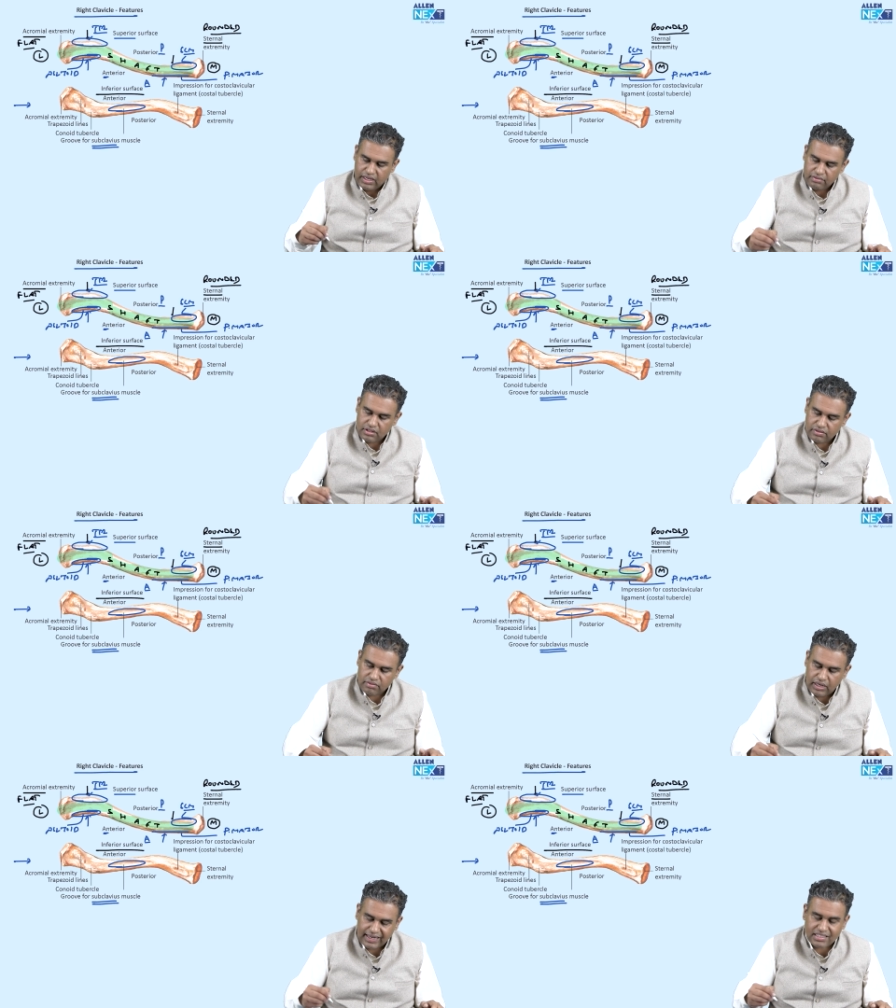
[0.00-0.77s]
have
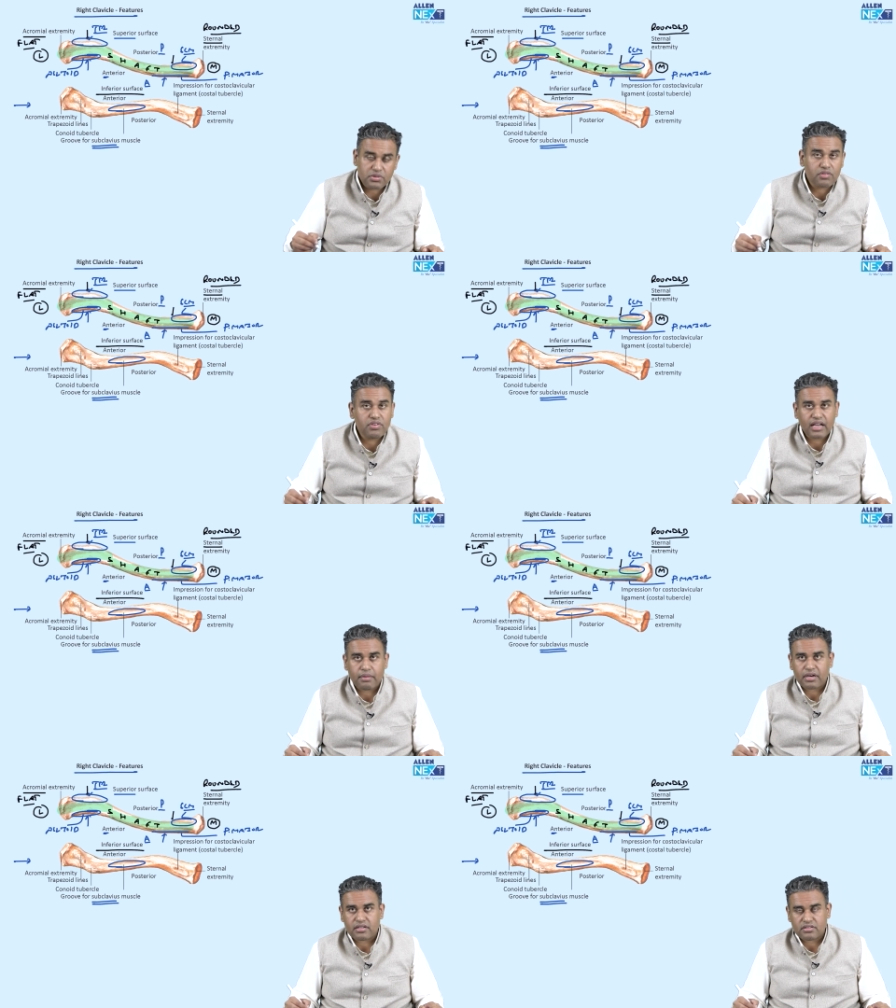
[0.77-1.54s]
attachment of
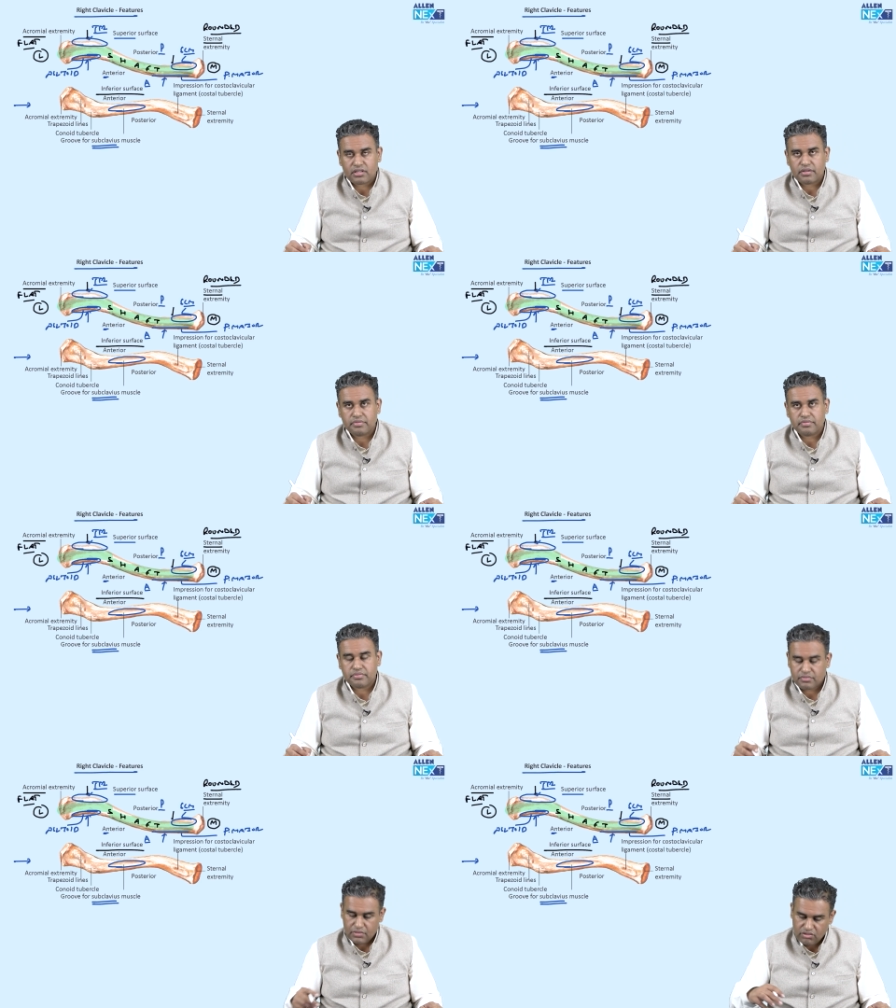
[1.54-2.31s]
ligaments.
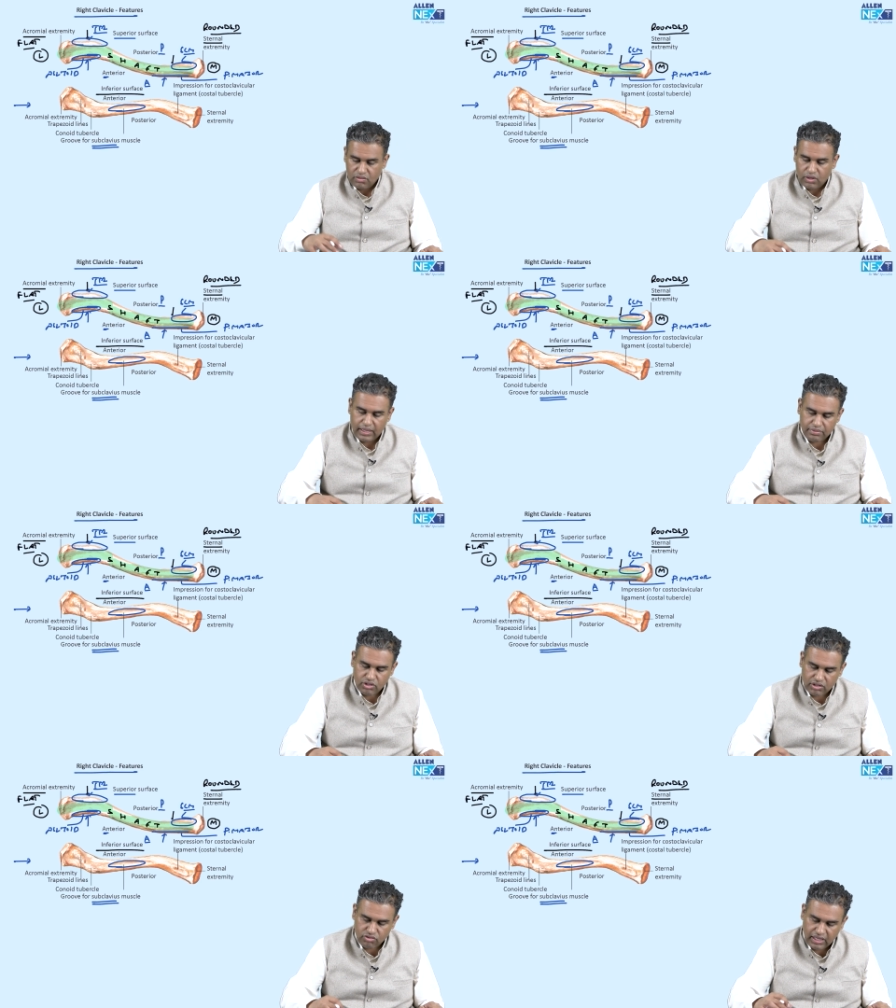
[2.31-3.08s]
So see what
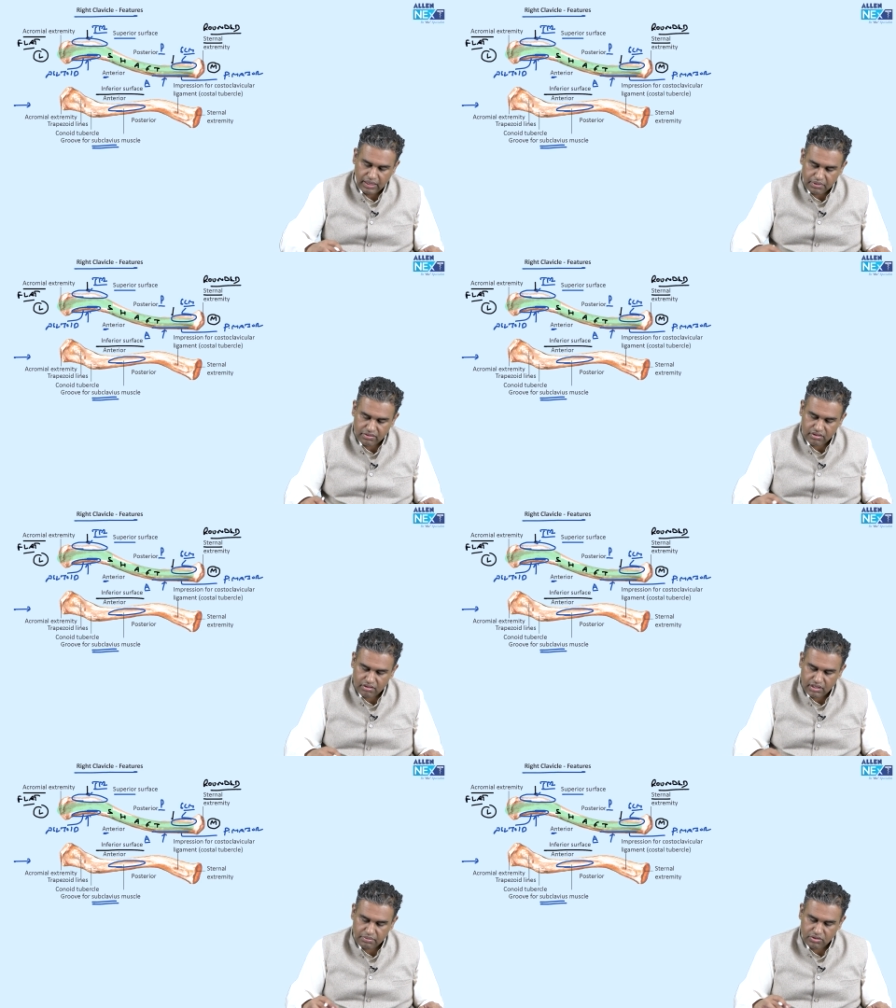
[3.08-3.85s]
actually happens
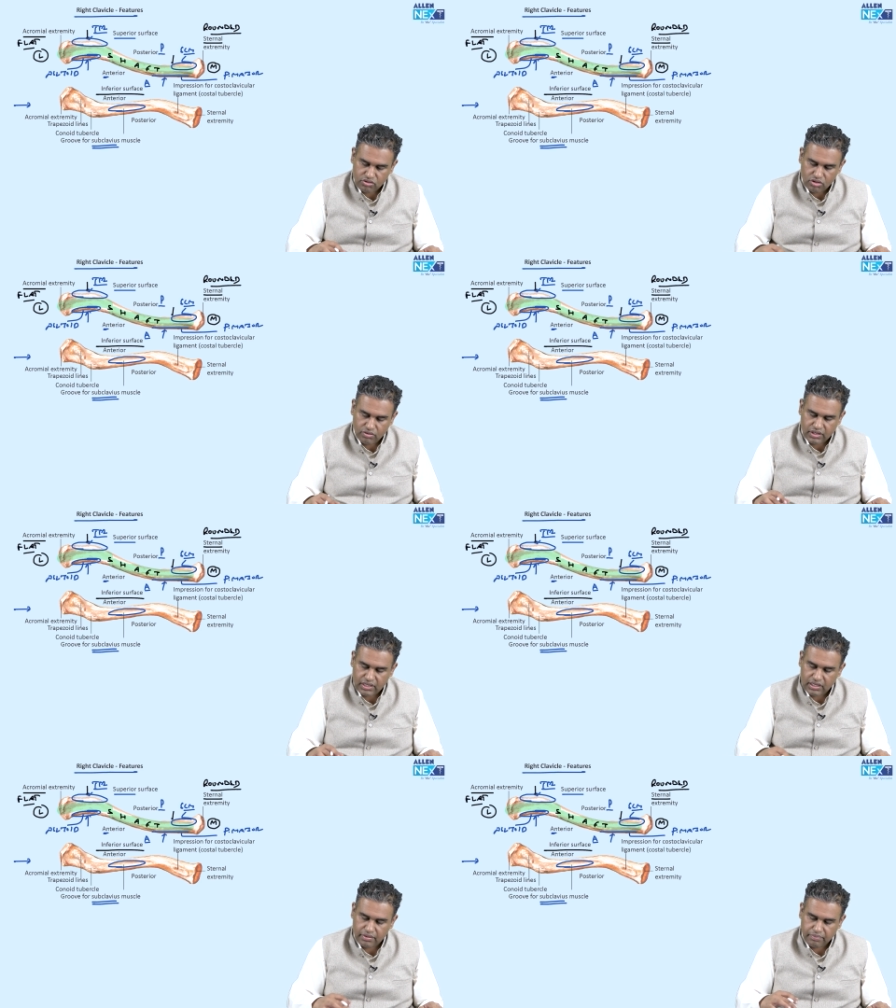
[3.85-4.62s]
is, let me show you over
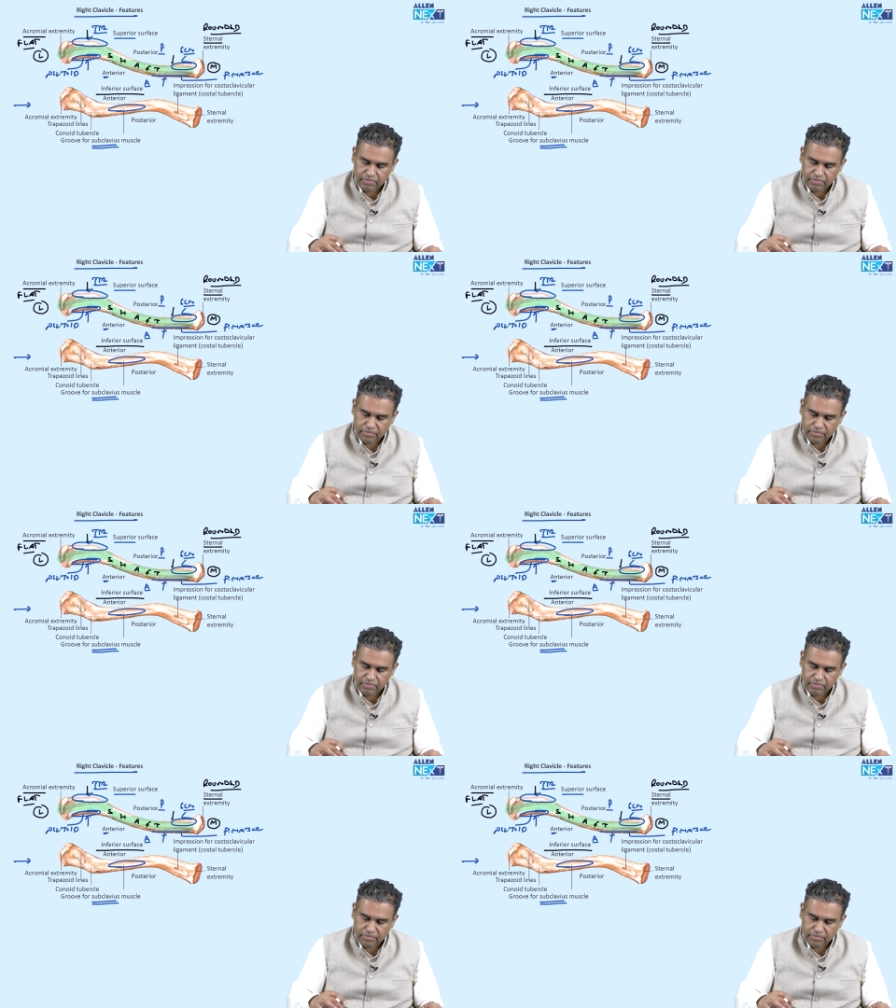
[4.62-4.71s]
here.